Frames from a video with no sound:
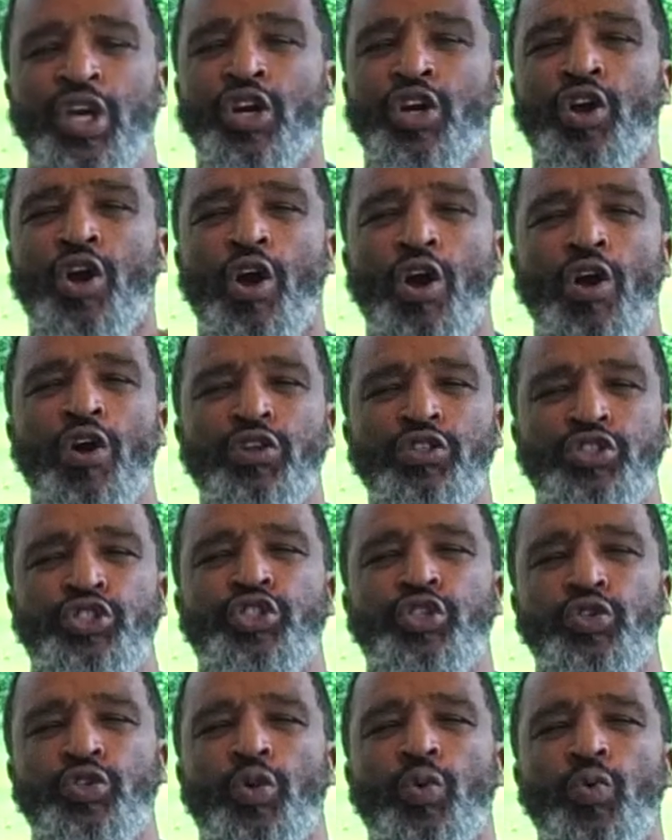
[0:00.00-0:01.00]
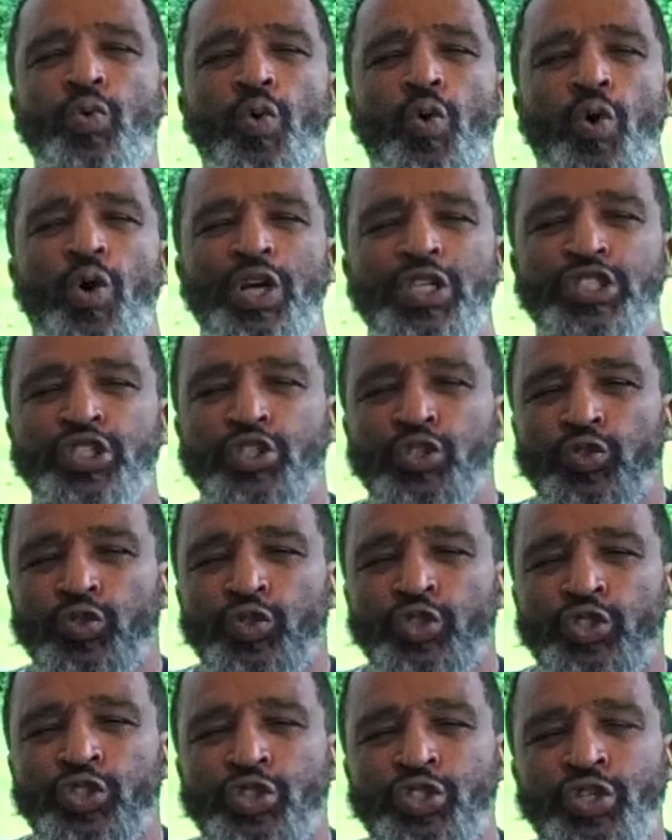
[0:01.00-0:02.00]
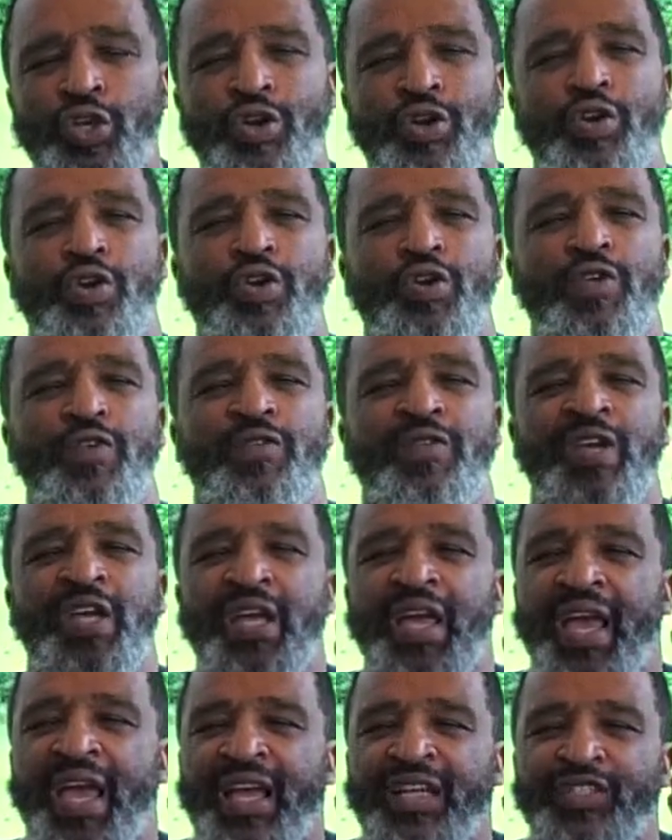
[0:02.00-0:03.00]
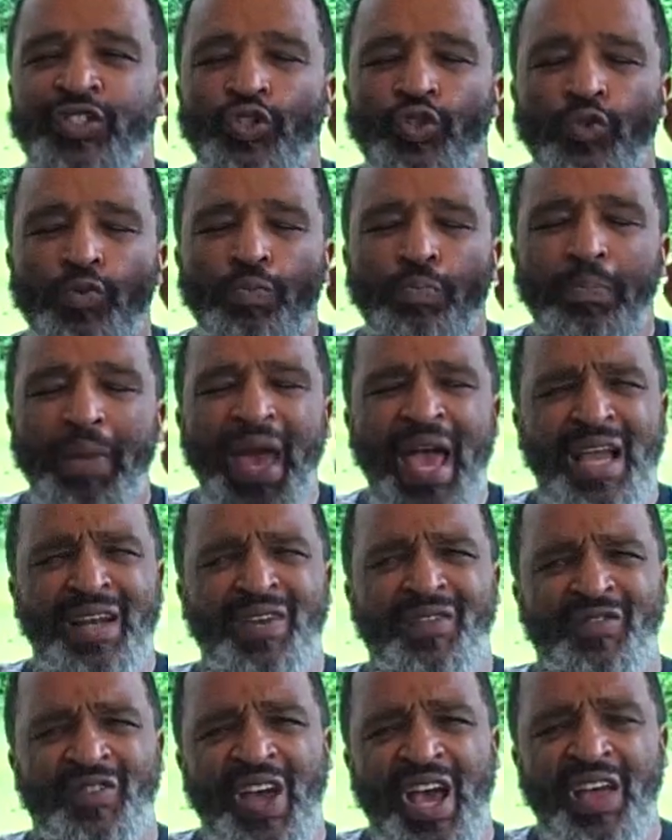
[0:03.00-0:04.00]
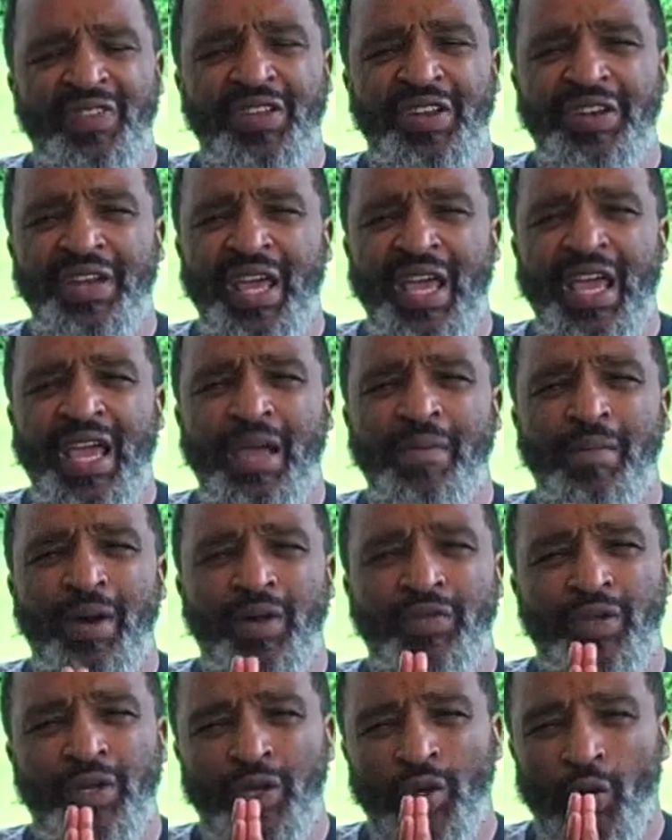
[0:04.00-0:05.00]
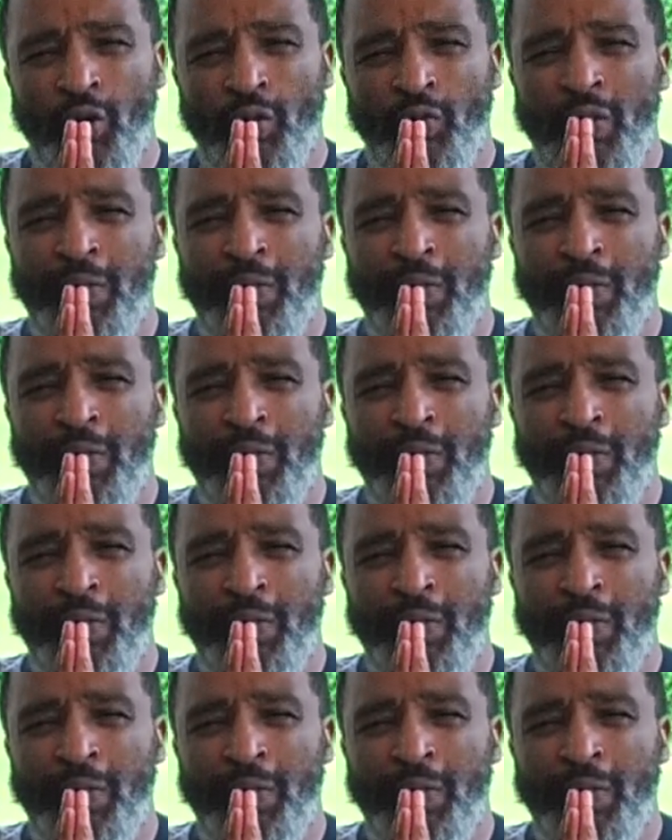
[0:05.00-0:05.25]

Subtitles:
caused you to want to serve and to magnify the name of the Lord.